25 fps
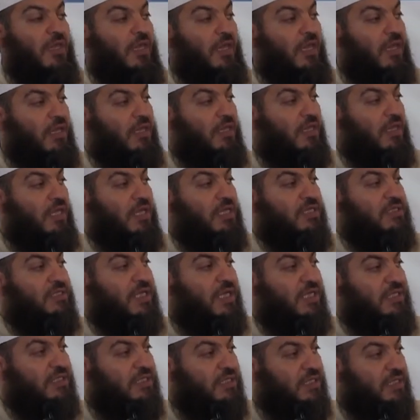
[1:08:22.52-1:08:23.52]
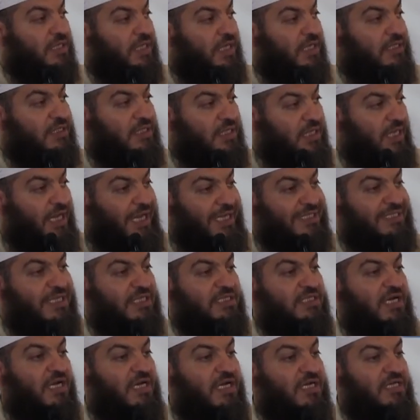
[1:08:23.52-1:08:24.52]
And he said that he had
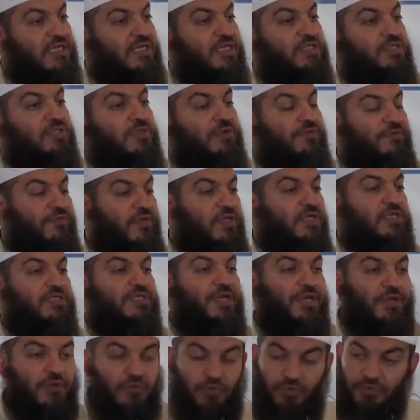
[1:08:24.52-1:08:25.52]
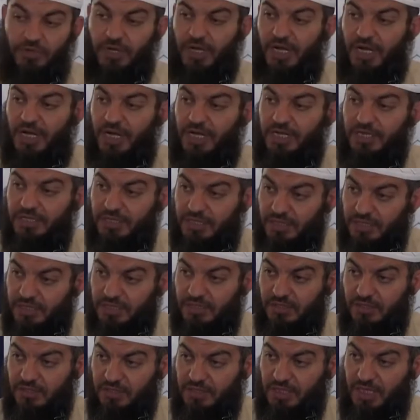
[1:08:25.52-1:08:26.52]
a target to finish Al-Quran,
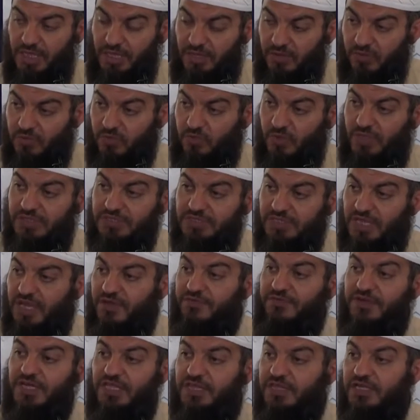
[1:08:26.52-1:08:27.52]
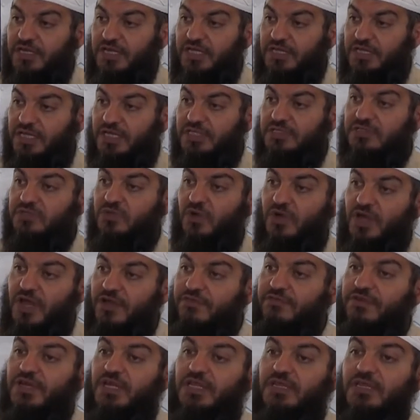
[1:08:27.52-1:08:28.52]
once every 3 days. So
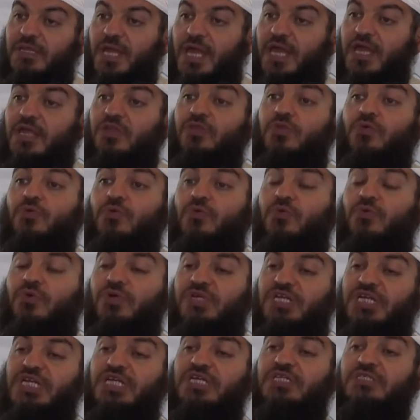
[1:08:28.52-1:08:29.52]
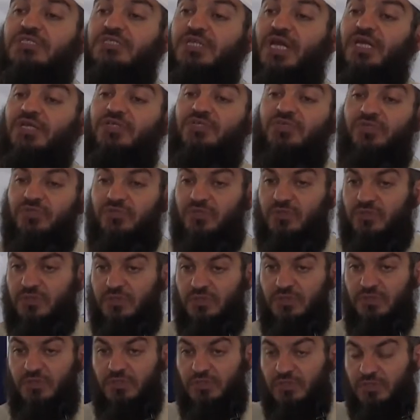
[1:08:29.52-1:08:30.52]
every day to read 10 juzu.
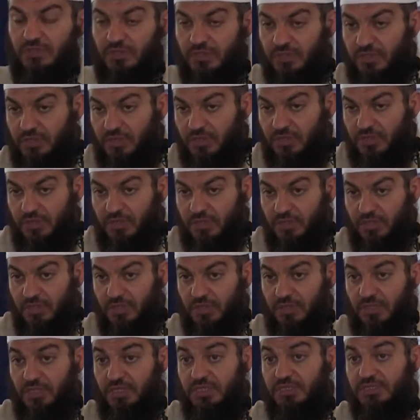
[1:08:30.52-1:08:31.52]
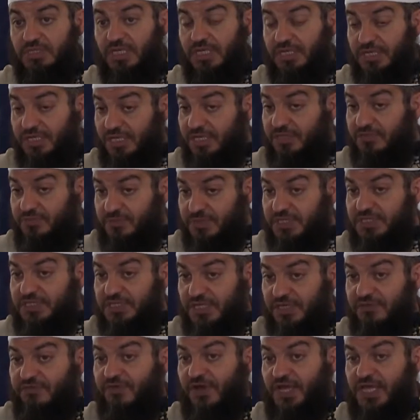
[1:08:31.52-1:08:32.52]
He said, let me
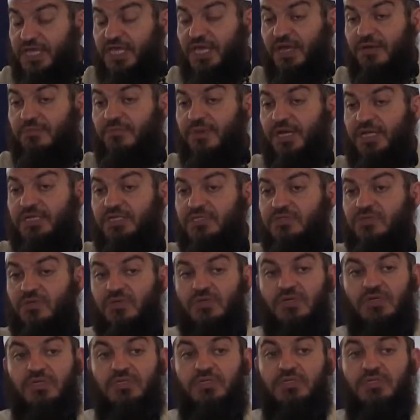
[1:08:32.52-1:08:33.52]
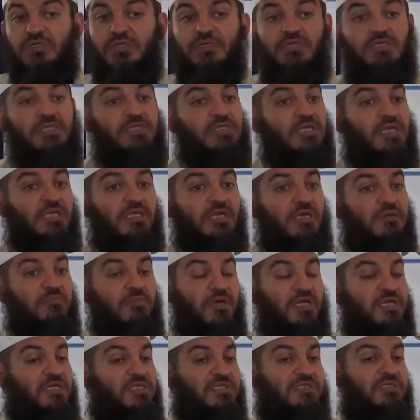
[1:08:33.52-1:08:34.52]
see if I can manage or not. He said, I
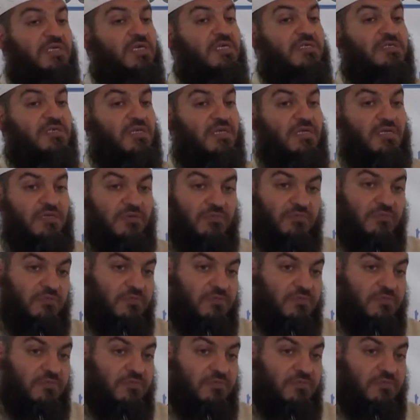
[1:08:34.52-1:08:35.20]
managed easily.